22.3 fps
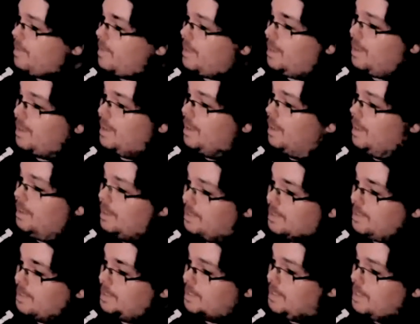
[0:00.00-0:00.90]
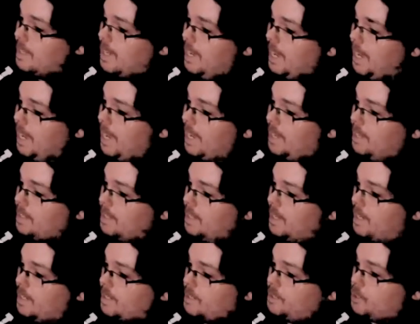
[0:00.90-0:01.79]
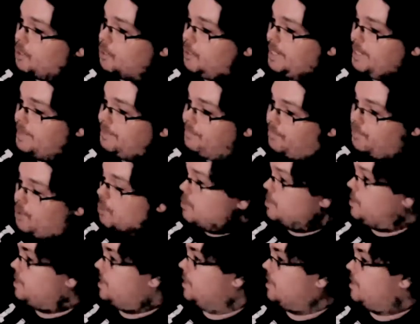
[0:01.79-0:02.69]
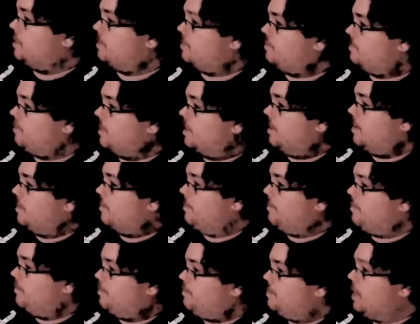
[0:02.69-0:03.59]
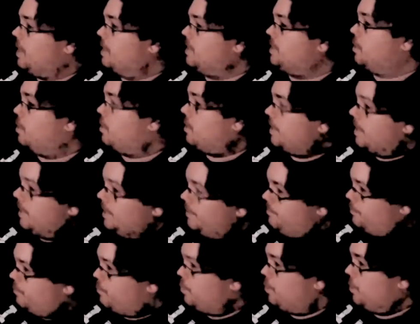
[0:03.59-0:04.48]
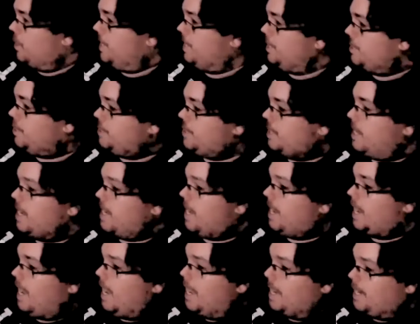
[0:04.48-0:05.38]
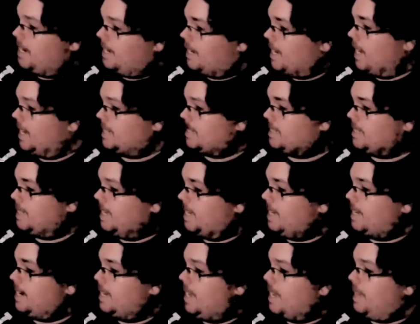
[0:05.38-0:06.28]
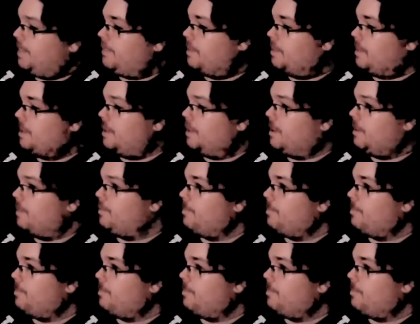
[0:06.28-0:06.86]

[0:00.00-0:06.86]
Uh, and uh, so he froze the the bus on a bridge, and it kind of skidded, and uh,